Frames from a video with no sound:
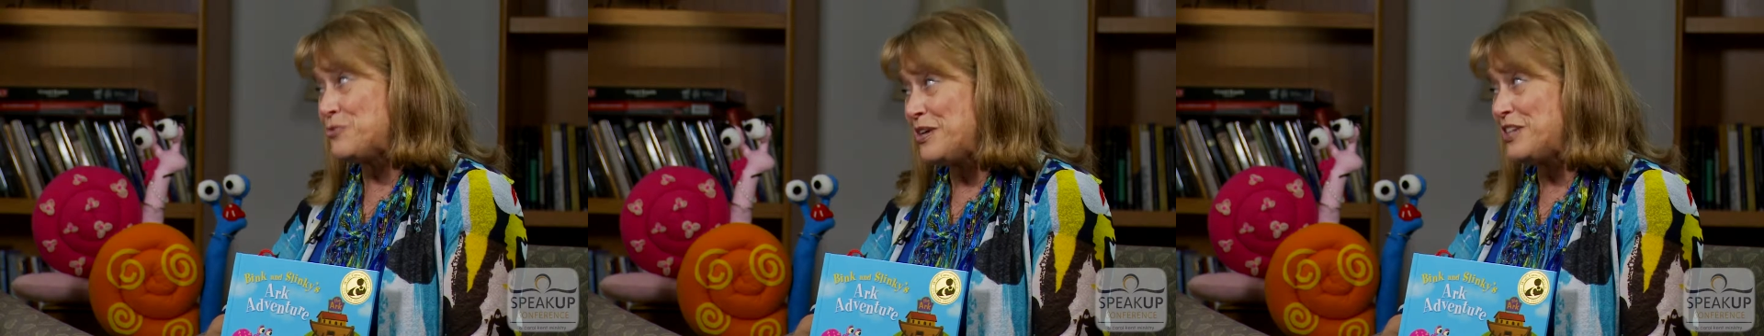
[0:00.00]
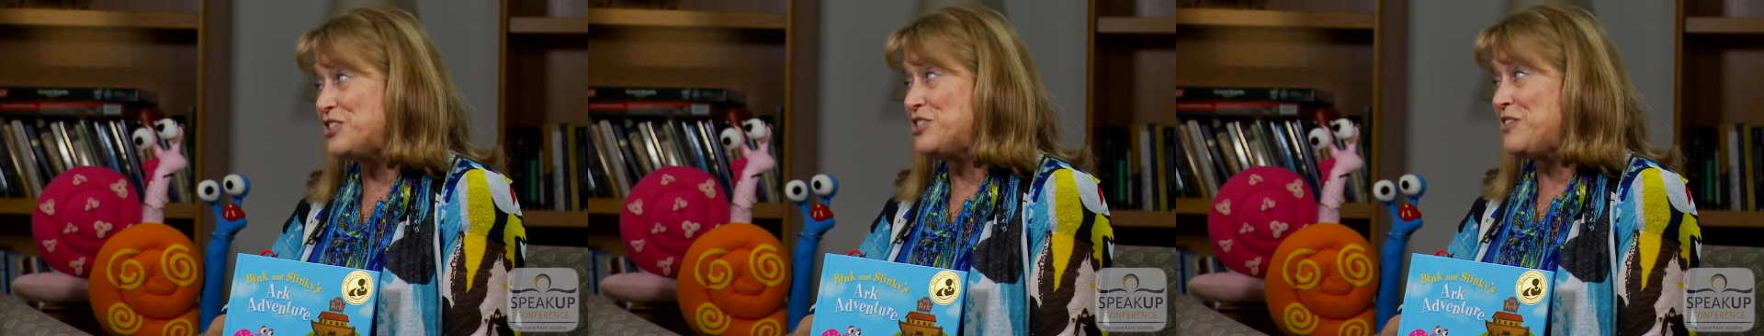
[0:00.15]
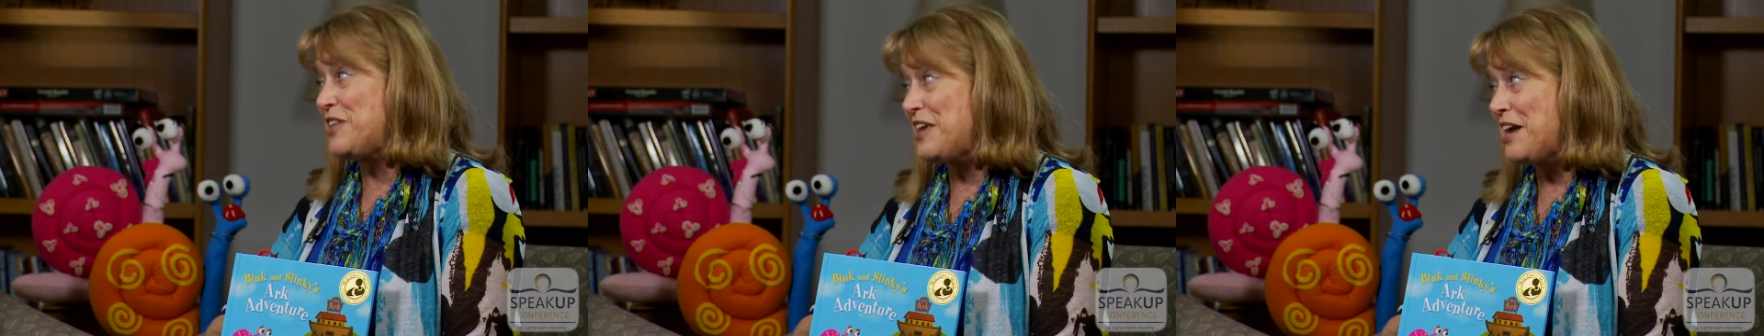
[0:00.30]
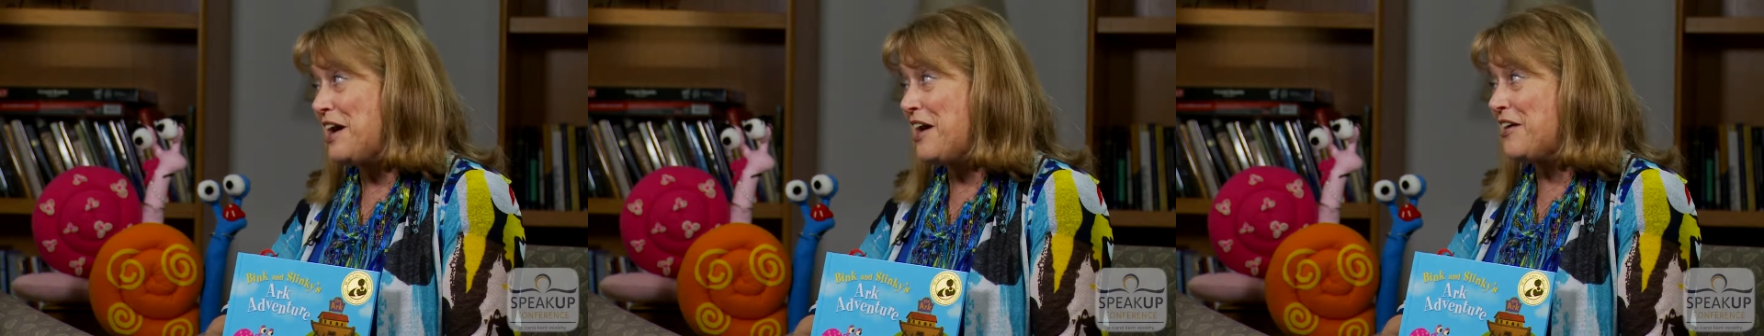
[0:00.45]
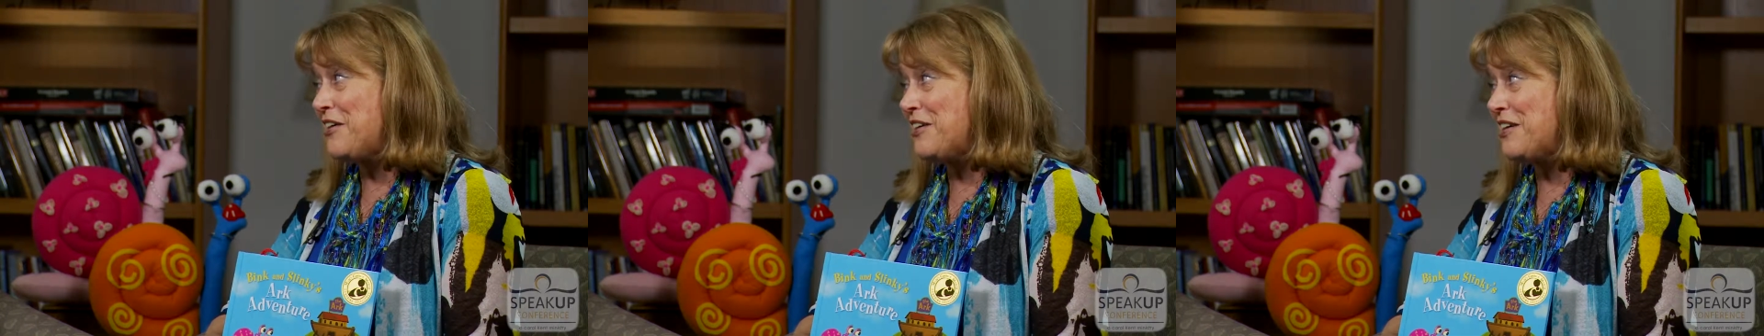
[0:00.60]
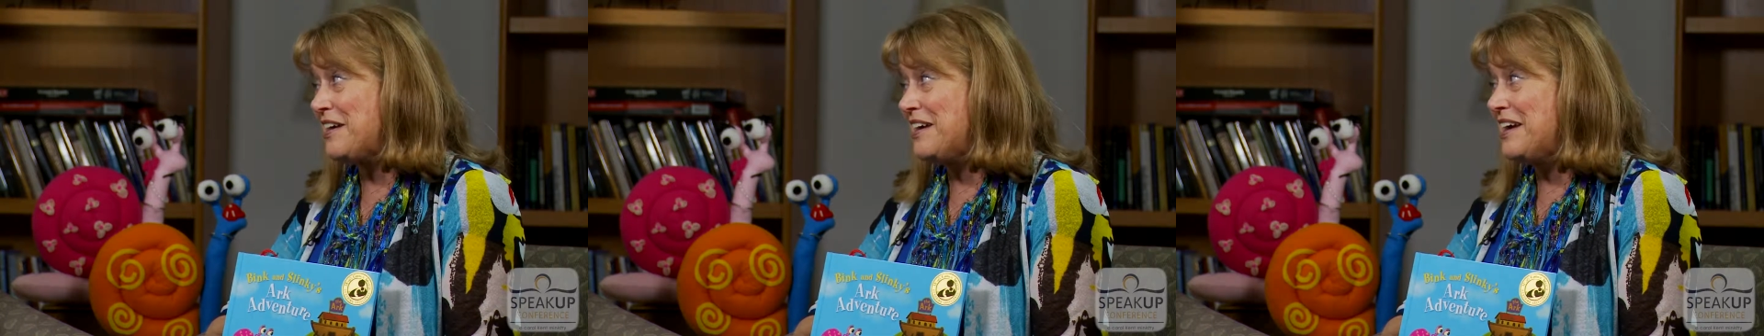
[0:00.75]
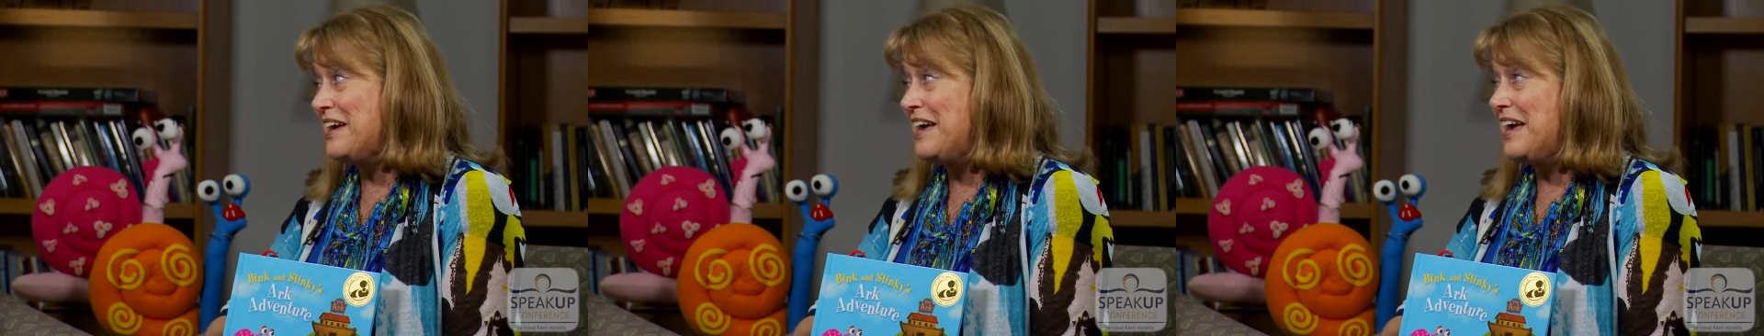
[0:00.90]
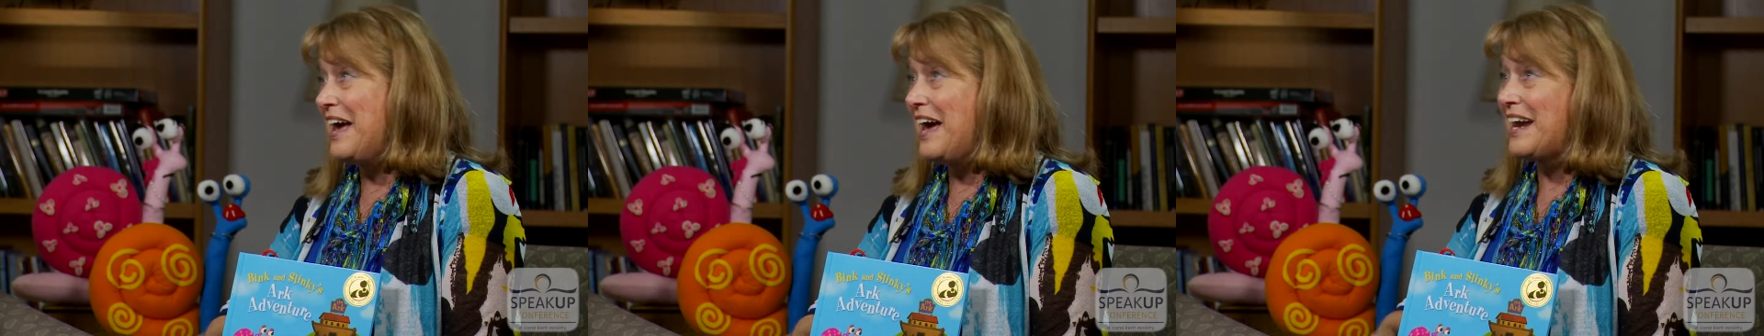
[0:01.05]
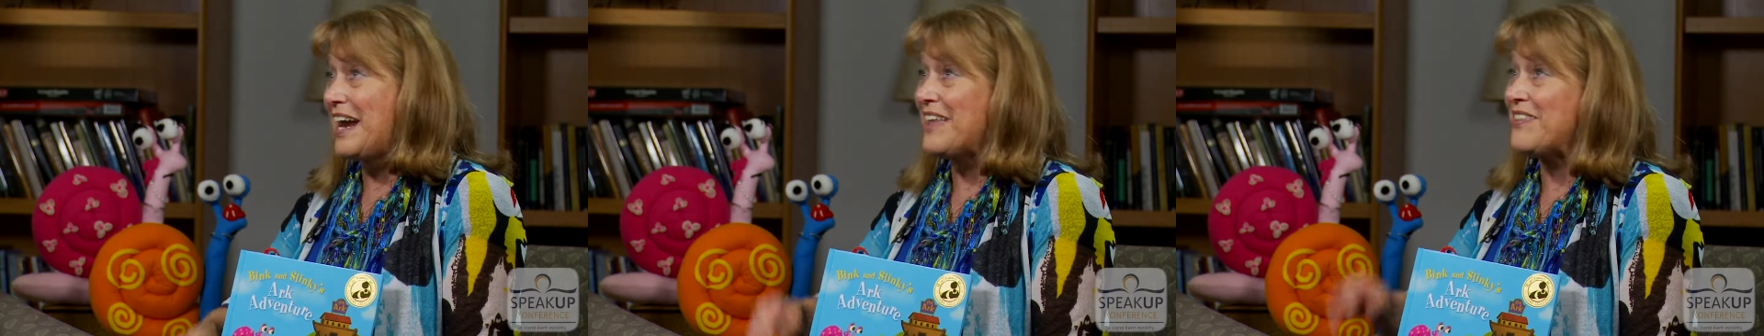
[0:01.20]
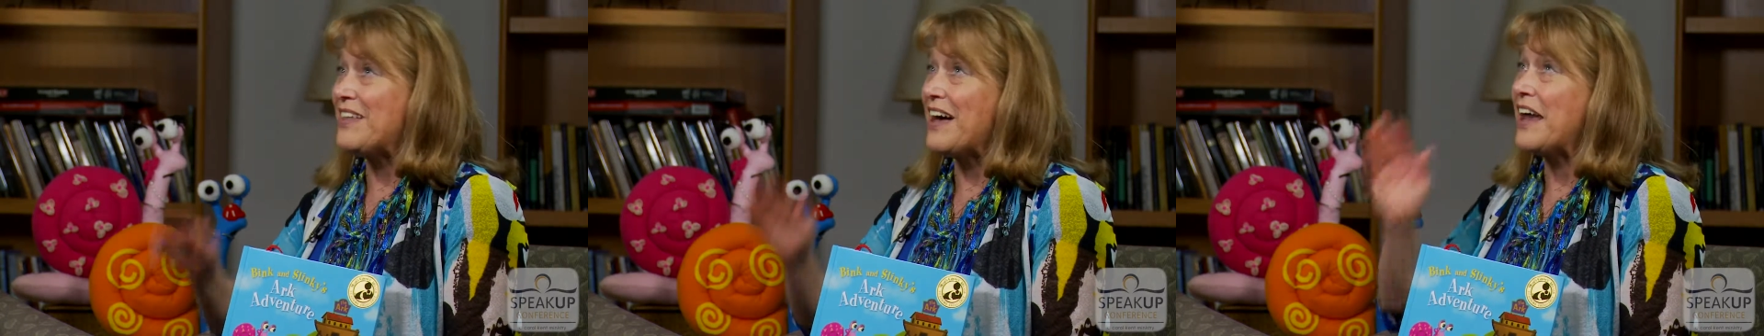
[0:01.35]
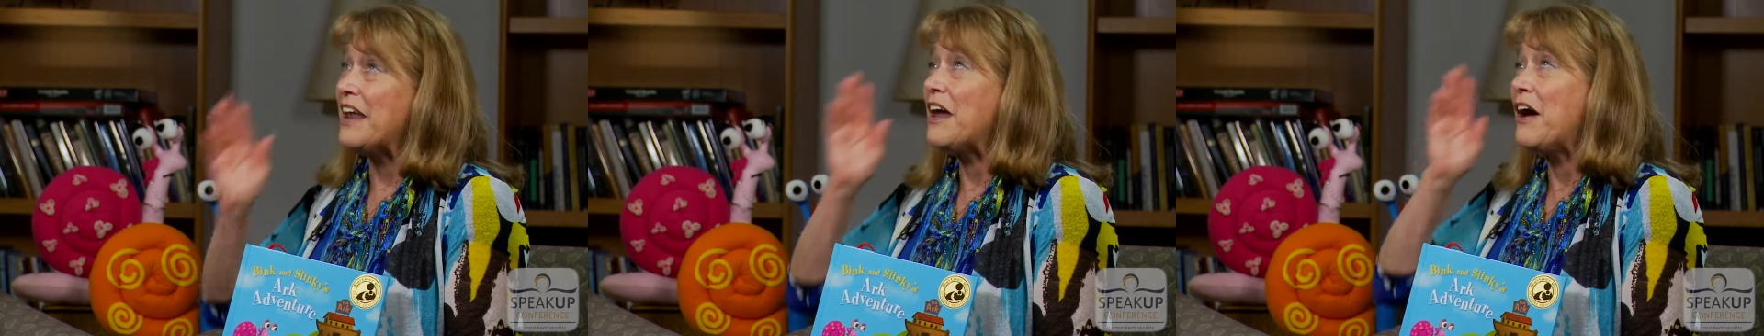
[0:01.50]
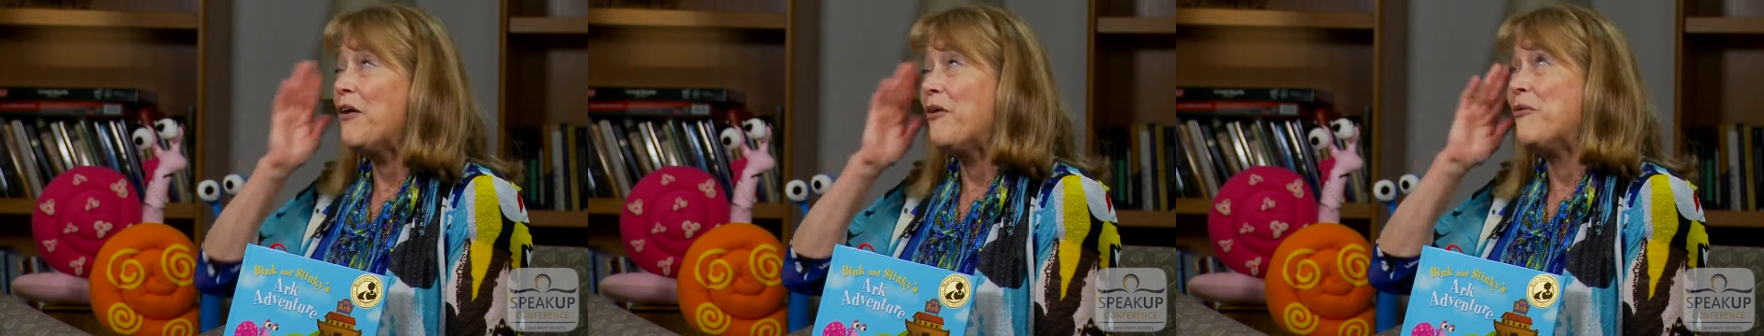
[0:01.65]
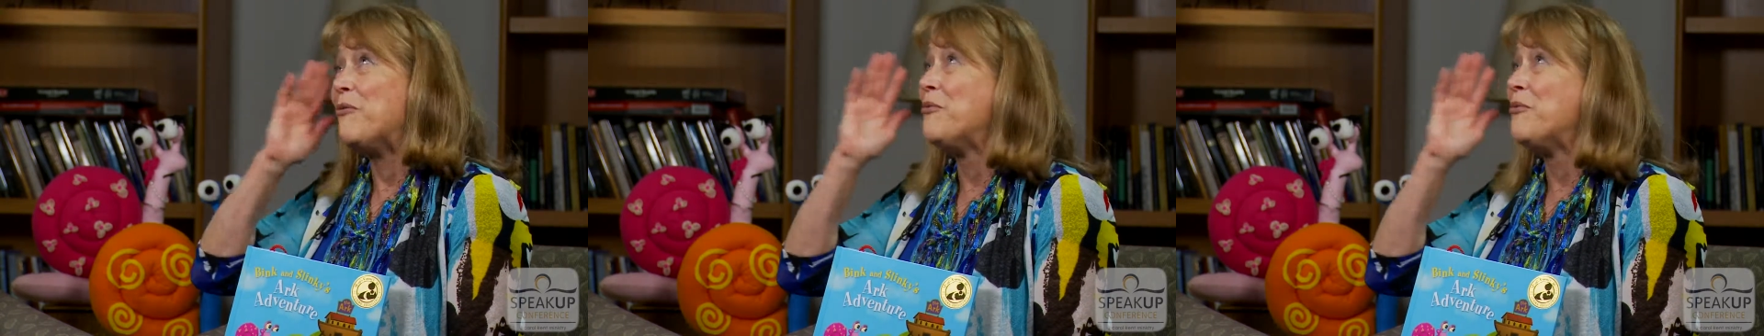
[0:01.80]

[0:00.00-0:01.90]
reach the ark. And I thought,